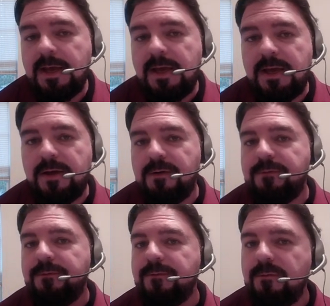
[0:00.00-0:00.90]

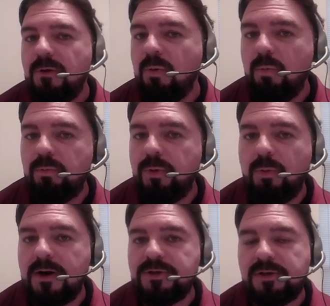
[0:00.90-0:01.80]
if the
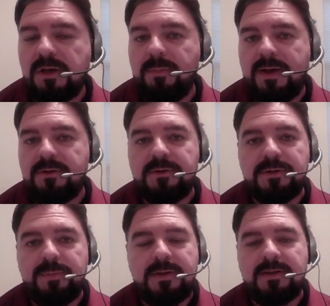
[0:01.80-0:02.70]
Washington
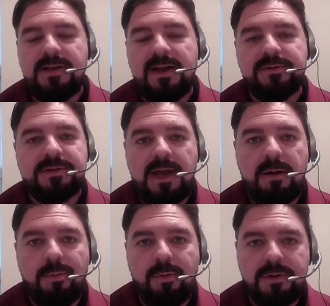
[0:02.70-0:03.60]
Commanders beat the Dallas
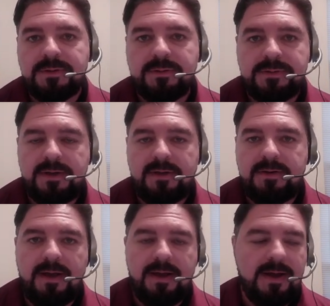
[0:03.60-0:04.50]
Cowboys on
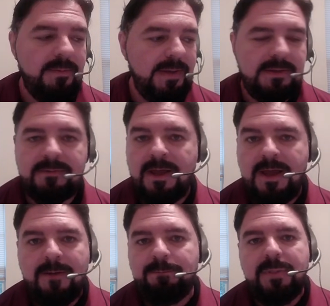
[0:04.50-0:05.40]
Sunday. I mean,
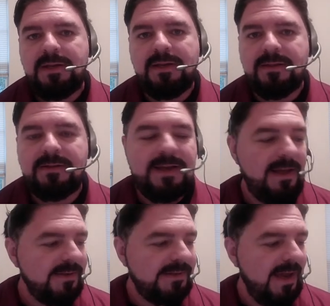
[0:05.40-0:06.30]
beating the
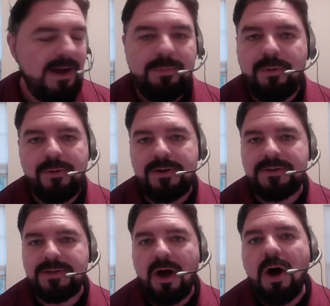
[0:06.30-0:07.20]
Dallas
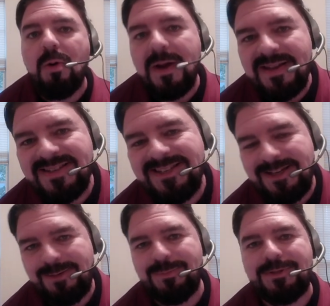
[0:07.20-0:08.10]
Cowboys always
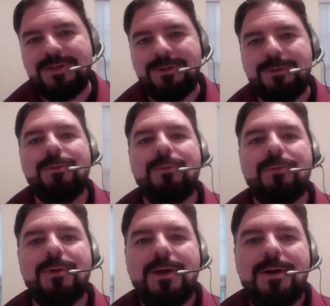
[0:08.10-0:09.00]
seems to
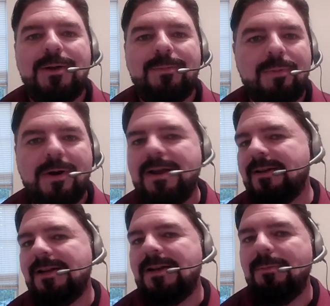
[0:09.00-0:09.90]

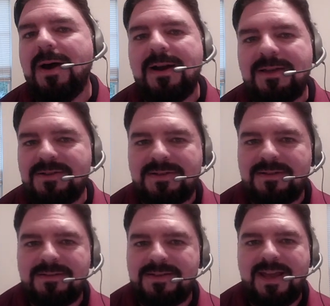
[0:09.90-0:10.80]
brighten anybody's
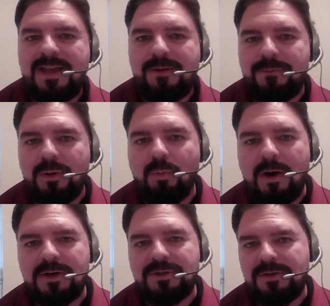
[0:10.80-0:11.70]
day if you're a
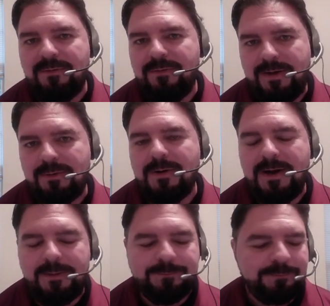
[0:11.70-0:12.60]
Washington fan, right?